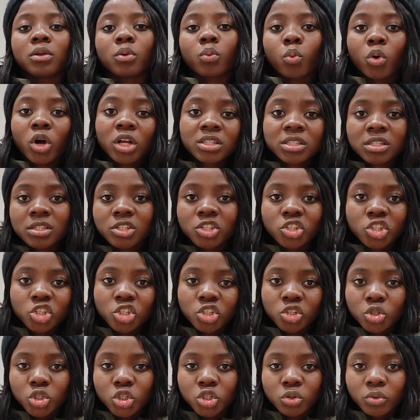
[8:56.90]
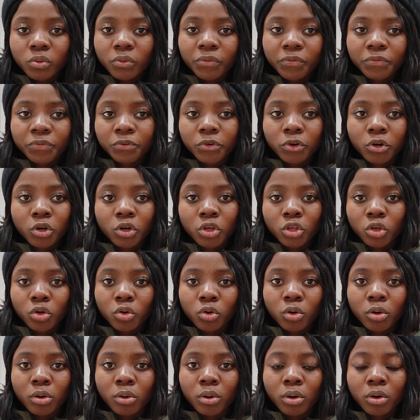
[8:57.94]
what did you do for
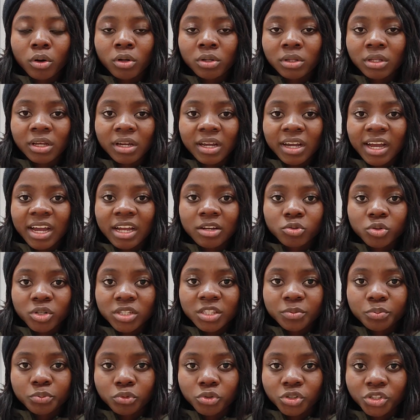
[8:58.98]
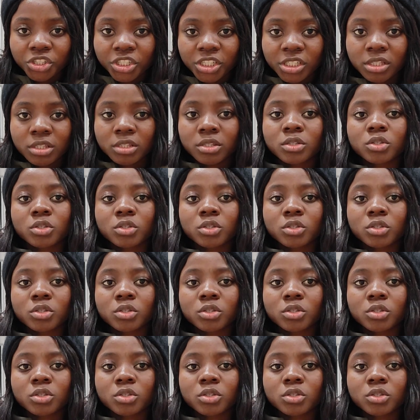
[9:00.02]
your undergraduate project?